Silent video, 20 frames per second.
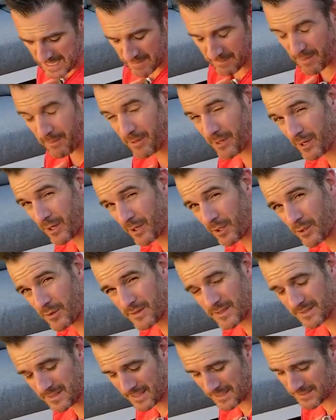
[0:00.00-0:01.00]
And remember, your
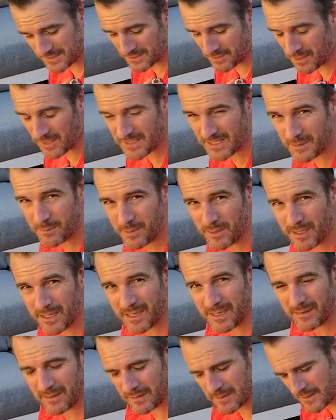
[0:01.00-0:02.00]
glutes attached to the
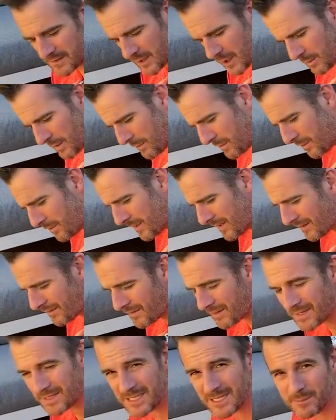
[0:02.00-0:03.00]
ITB, and so many people get
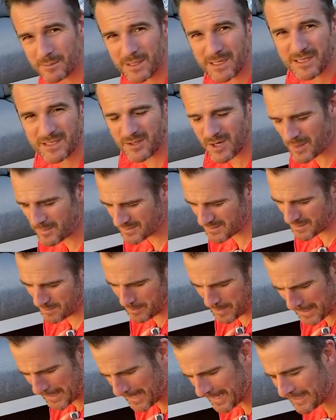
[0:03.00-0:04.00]
ITB type sort
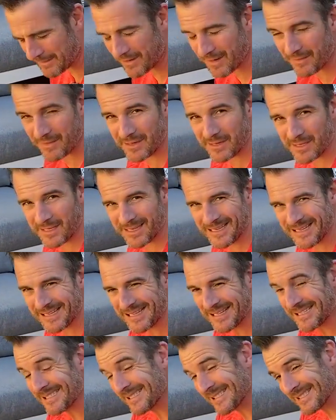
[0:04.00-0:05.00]
of pain around the knee,
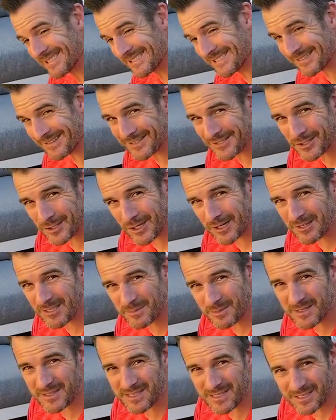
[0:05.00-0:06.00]
and a lot of
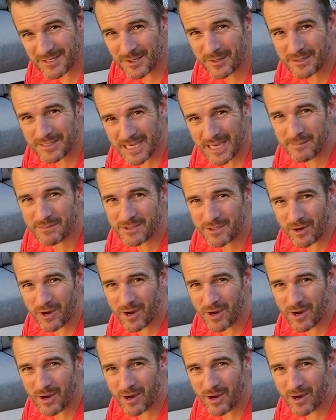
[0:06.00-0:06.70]
times it's because they're so damn